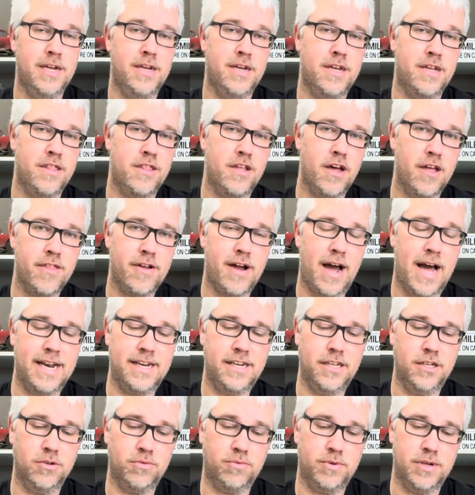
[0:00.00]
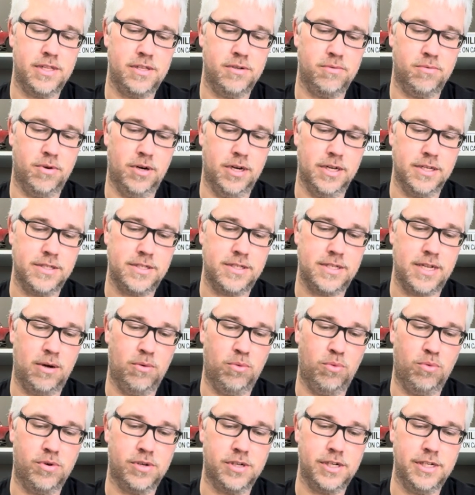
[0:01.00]
The other idea with it was I
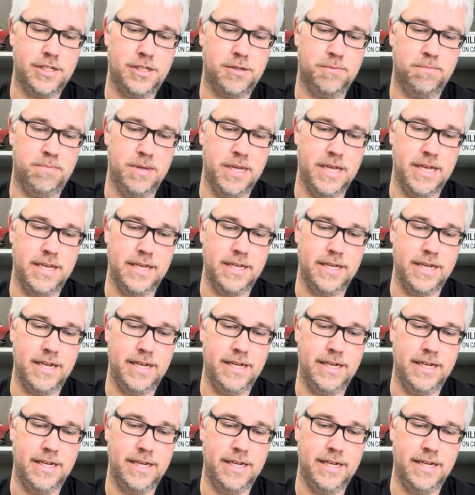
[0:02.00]
wanted to be